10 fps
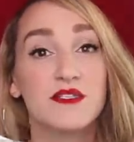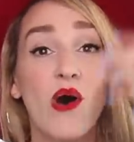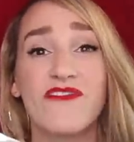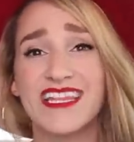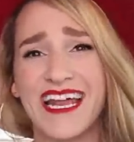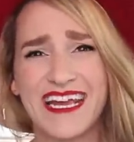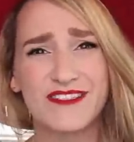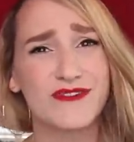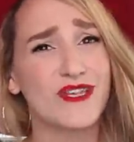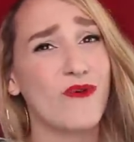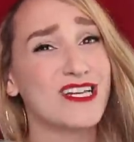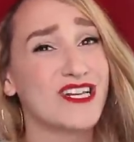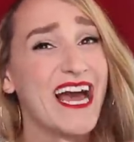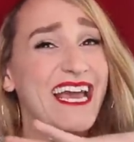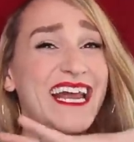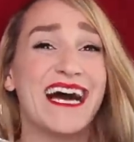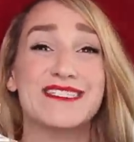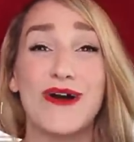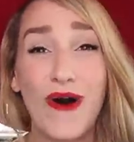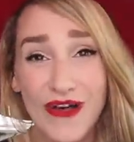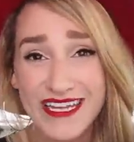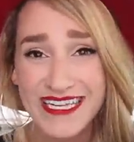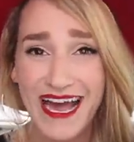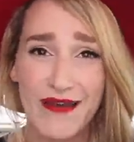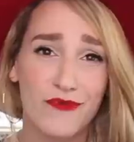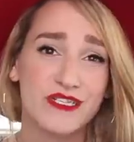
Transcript: So hopefully that answers the question I get asked all the time,